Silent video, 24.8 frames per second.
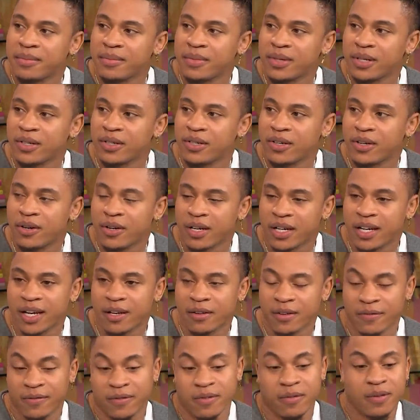Mm-hmm. You know, mm-hmm.
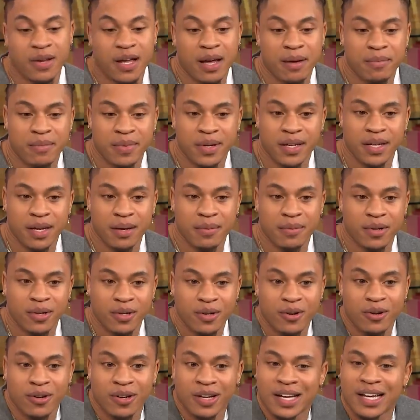again from not being able to
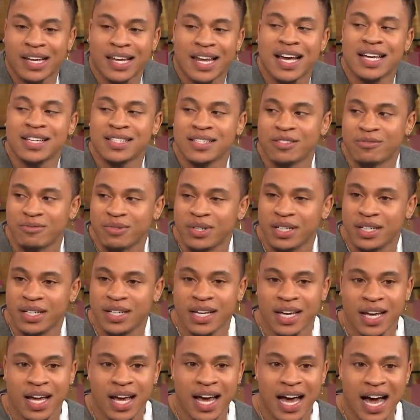go to classes,
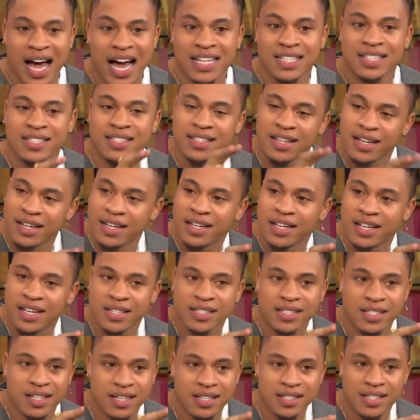really I studied
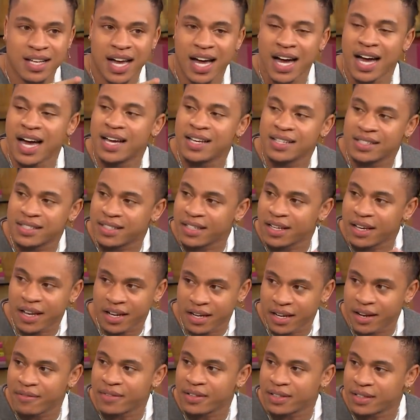his his mm-hmm. eyes and, mm-hmm.
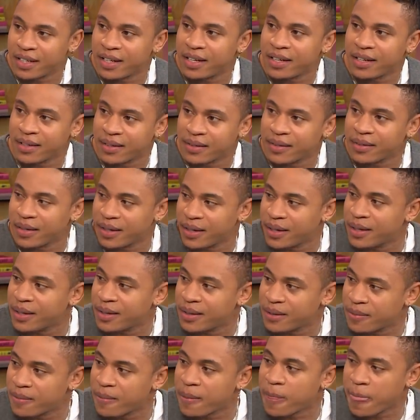and everything. Yeah.
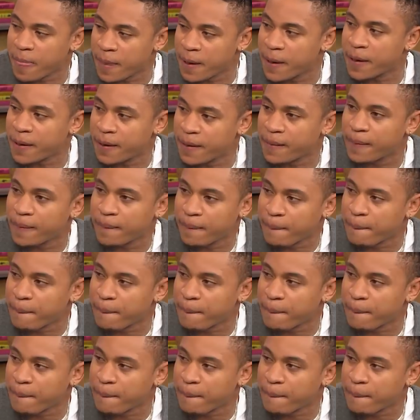Wow. Yeah.